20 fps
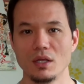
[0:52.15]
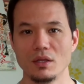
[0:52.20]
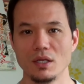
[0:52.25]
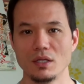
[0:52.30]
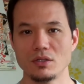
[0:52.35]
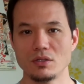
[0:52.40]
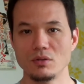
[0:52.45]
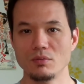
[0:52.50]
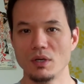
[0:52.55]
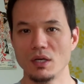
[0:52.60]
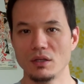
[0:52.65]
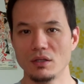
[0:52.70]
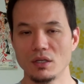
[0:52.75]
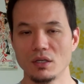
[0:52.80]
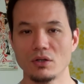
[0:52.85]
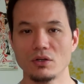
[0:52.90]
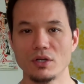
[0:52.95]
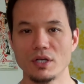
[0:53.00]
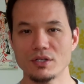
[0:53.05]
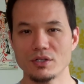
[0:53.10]
that you may
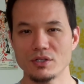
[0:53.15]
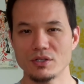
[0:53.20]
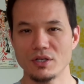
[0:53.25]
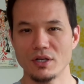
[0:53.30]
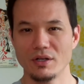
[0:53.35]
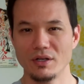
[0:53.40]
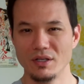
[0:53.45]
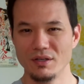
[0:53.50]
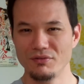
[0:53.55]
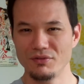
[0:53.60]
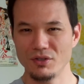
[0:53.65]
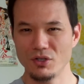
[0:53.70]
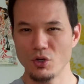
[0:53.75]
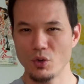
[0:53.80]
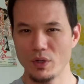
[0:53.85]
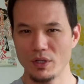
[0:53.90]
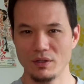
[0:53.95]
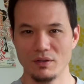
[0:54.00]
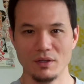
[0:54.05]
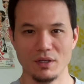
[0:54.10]
think are necessary if you
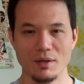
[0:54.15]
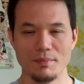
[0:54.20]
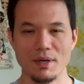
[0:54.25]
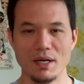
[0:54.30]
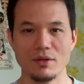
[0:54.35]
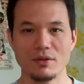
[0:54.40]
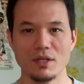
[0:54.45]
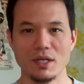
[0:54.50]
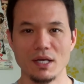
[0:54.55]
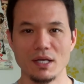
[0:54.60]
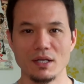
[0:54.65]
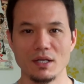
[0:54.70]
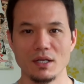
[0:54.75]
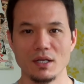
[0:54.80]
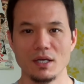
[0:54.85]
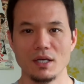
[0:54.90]
know anything about that.